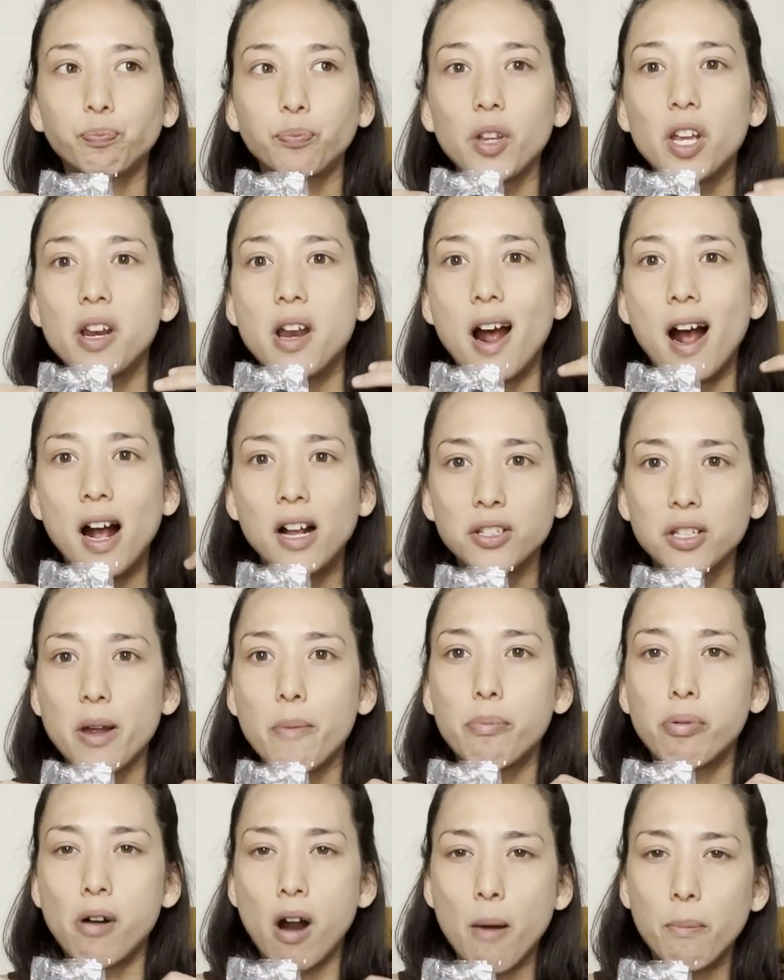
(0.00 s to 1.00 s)
it has
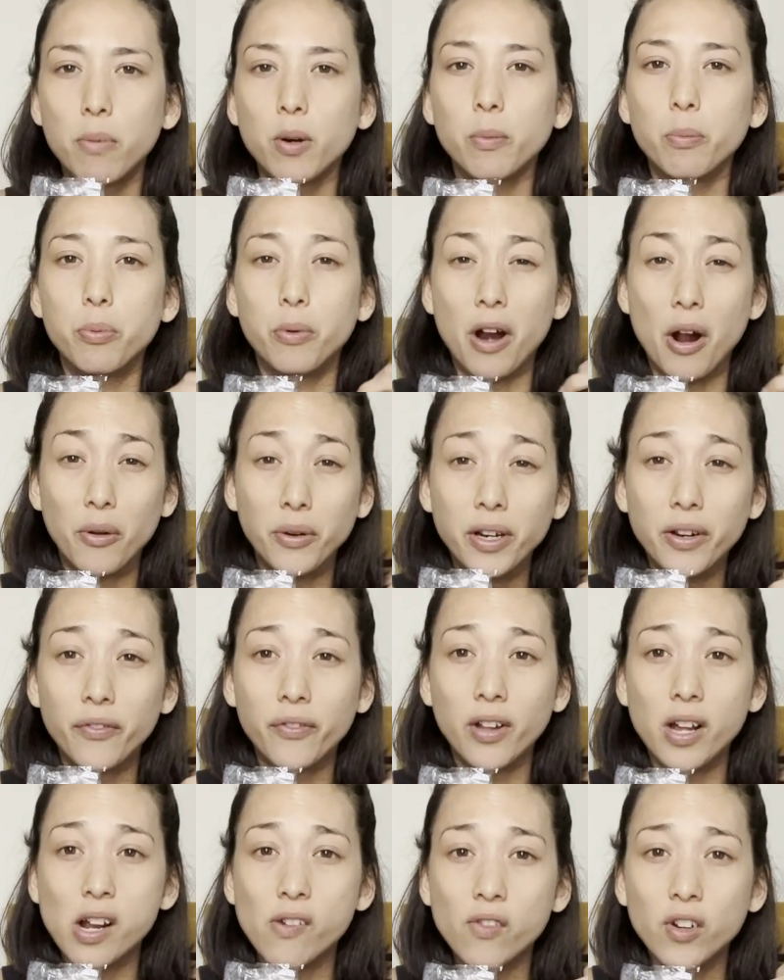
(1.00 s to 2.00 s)
that proper brownie
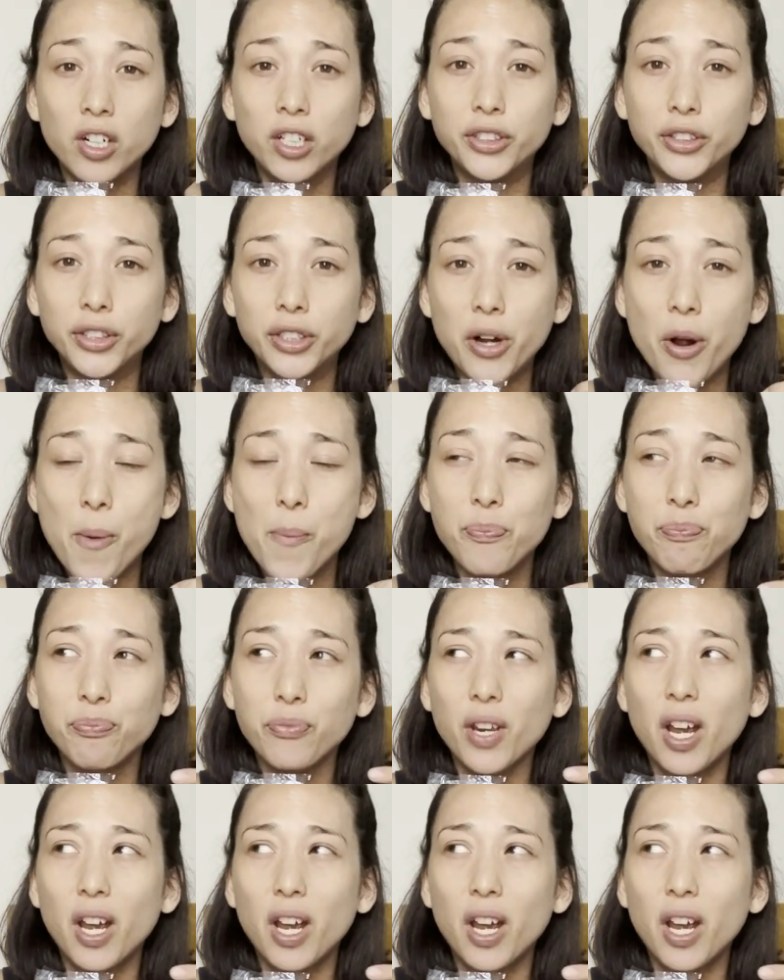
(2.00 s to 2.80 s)
flavor, you know?